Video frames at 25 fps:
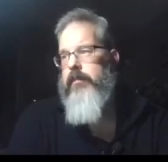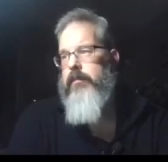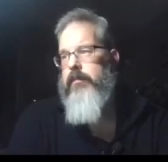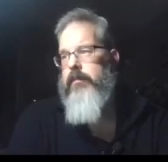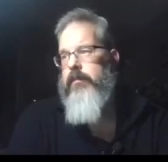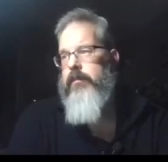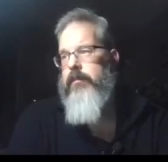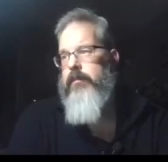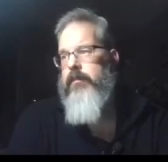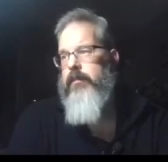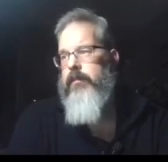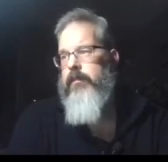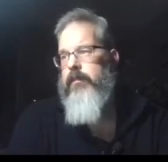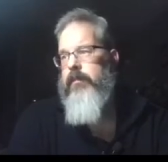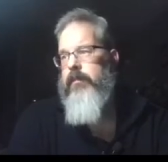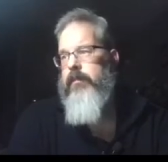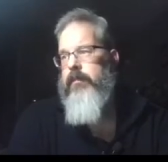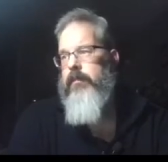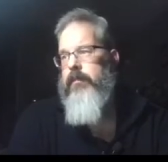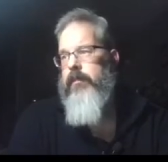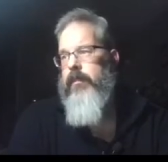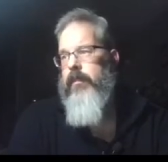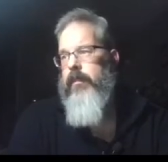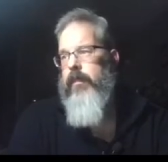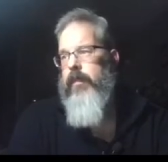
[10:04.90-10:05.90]

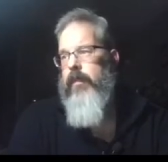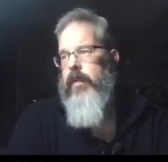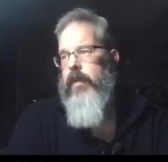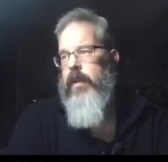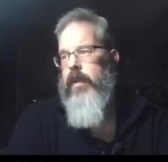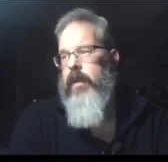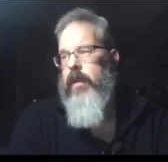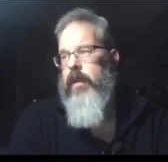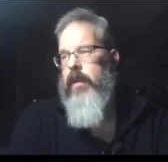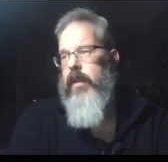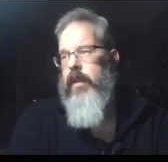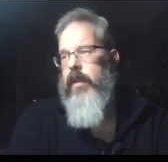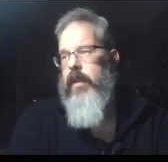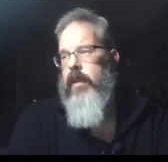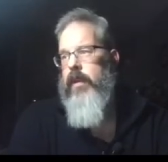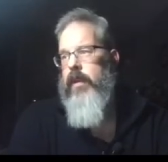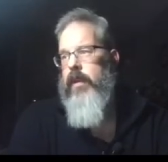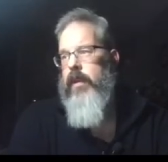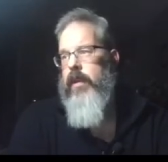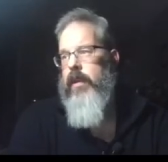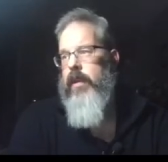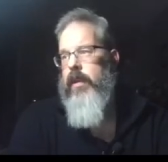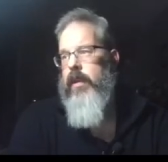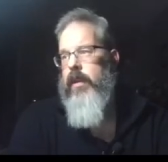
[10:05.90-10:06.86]
No one is speaking in this clip.